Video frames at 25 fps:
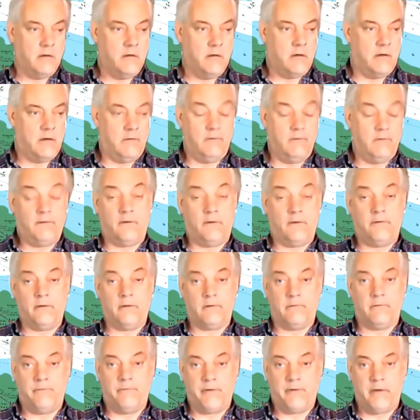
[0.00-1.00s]
And also took
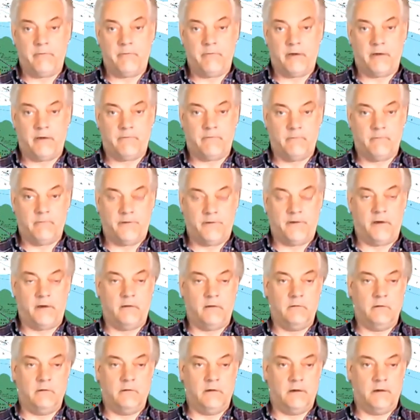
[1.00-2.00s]
some feedback from a
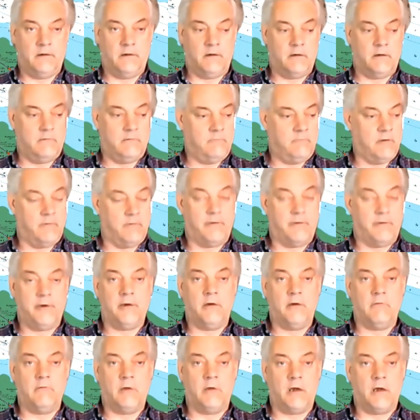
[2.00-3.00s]
student that I'm not very
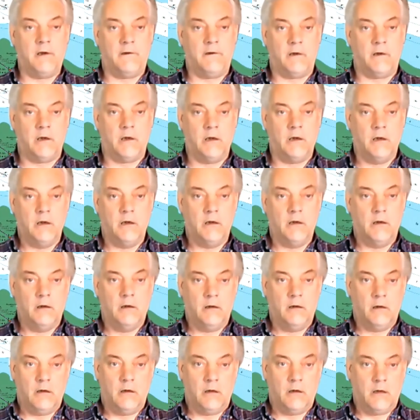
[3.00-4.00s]
good at writing.
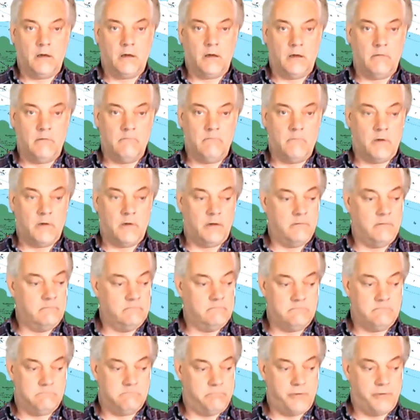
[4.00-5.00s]
And
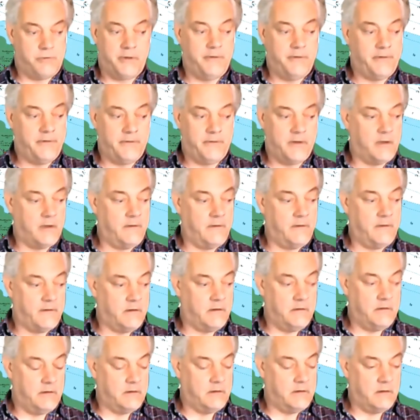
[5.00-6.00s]
both of those,
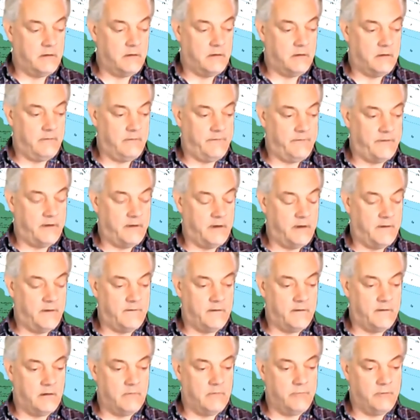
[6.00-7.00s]
I've seen
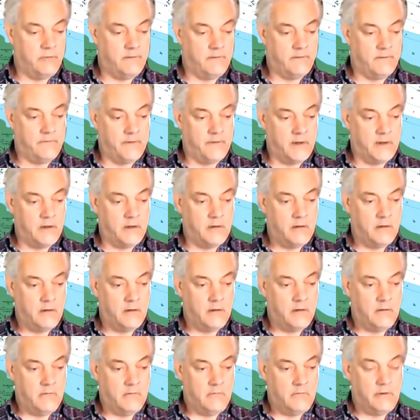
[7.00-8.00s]
examples of that.
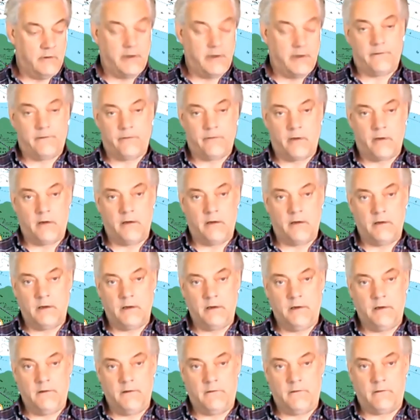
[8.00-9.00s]
Well, that's fine. Then
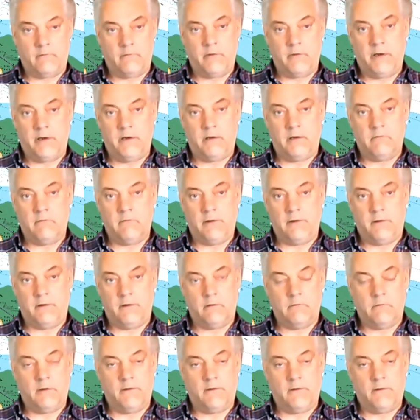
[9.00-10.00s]
use the medium which
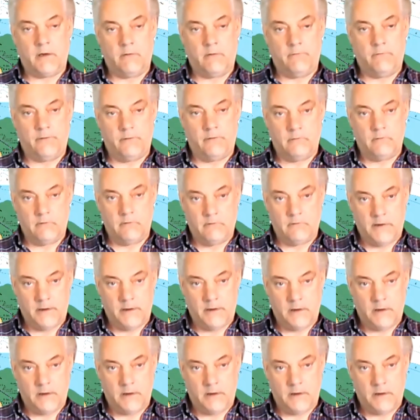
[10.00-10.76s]
you're most comfortable with.